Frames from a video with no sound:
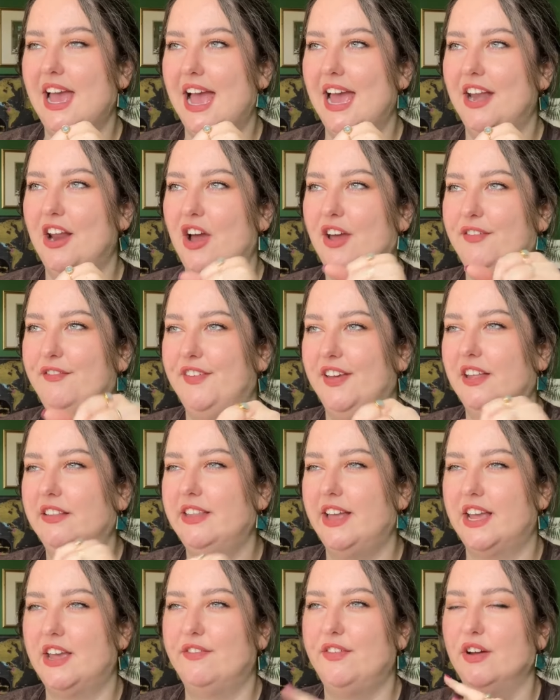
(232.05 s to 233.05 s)
And I feel
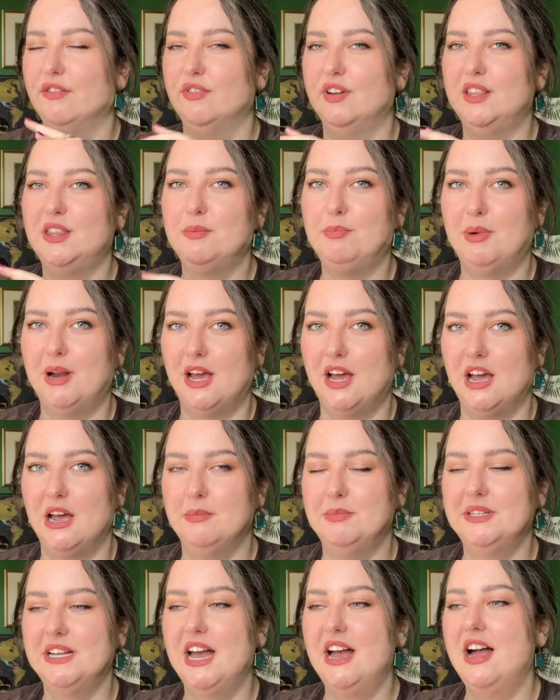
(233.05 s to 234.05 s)
like if I read the
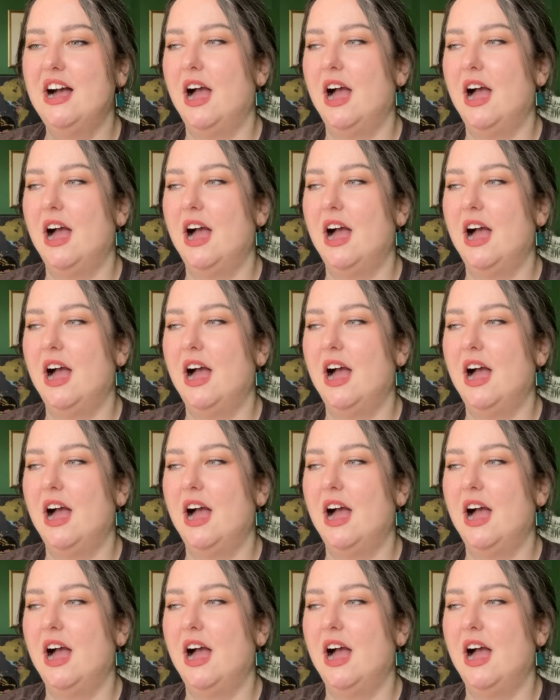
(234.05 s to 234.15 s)
blurbs,